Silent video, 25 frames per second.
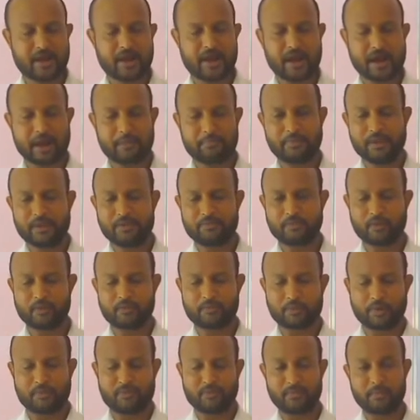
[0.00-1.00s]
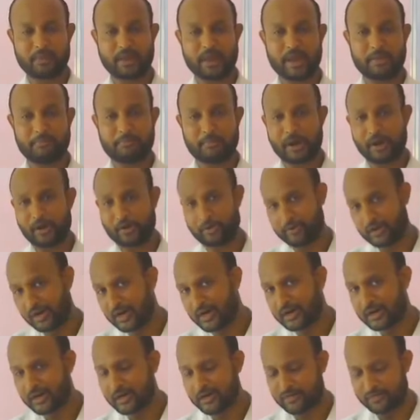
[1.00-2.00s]
are meant for performing a particular
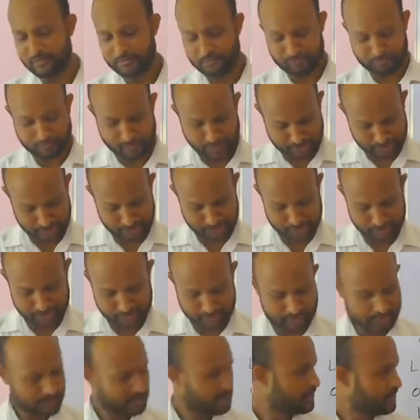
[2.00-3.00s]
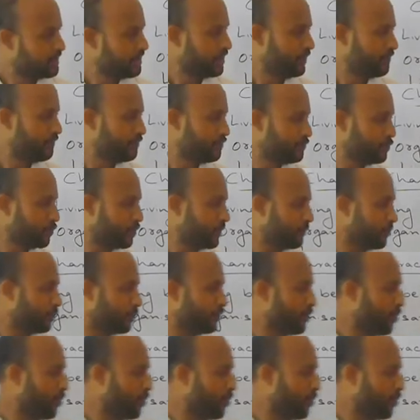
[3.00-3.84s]
function. If you talk about the